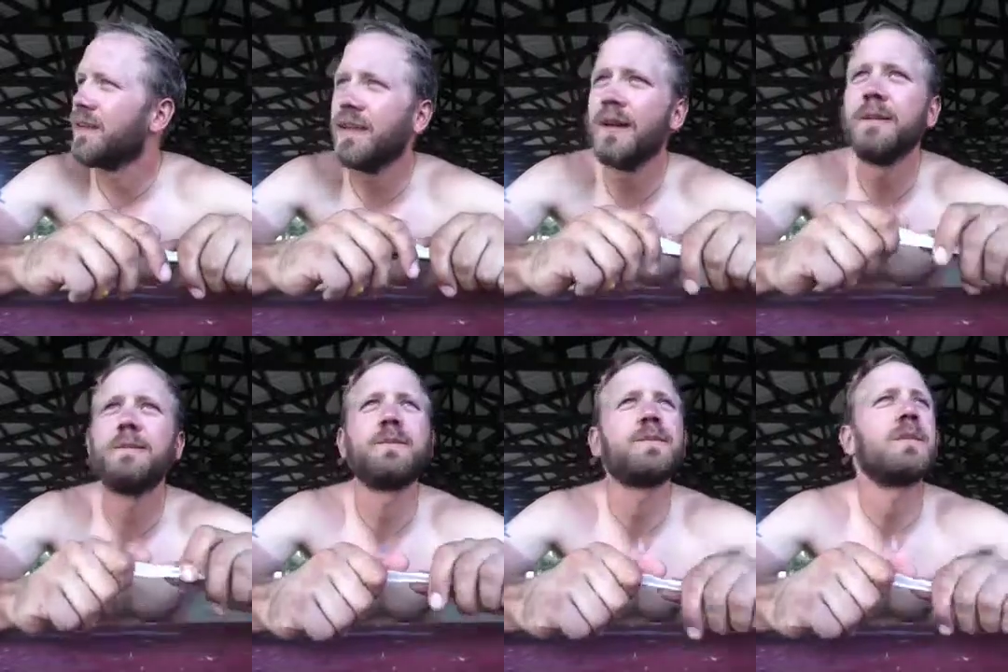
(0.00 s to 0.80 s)
You know,
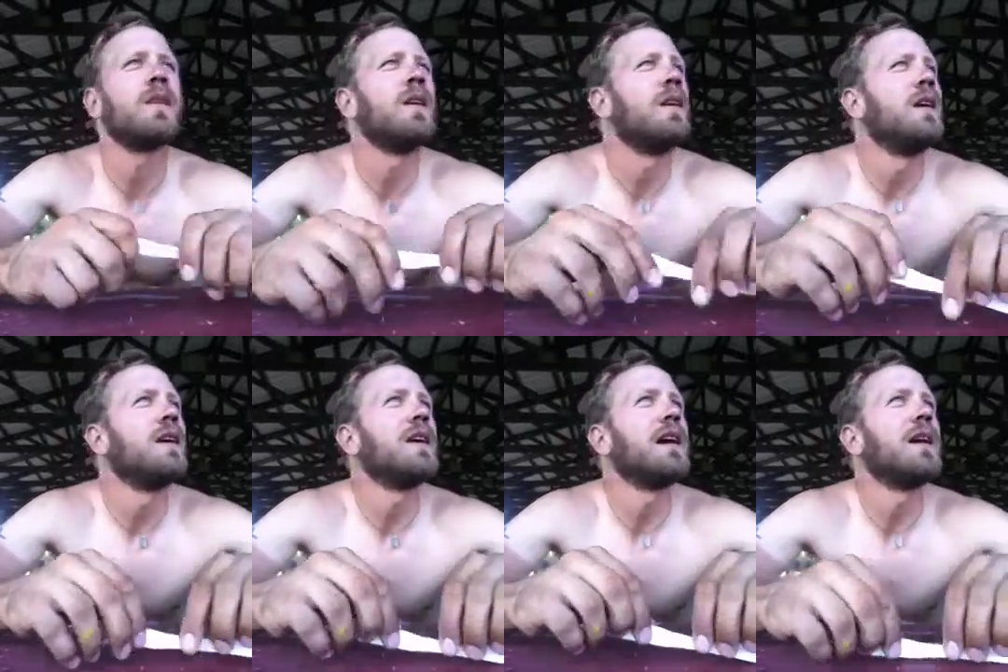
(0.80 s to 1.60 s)

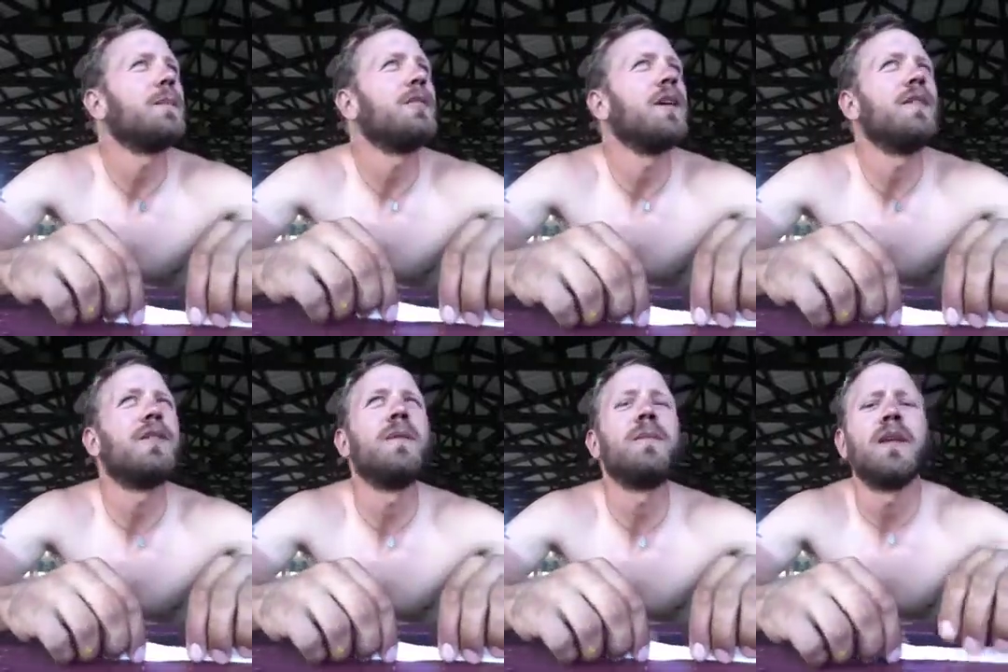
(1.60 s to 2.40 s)
gotta be grateful.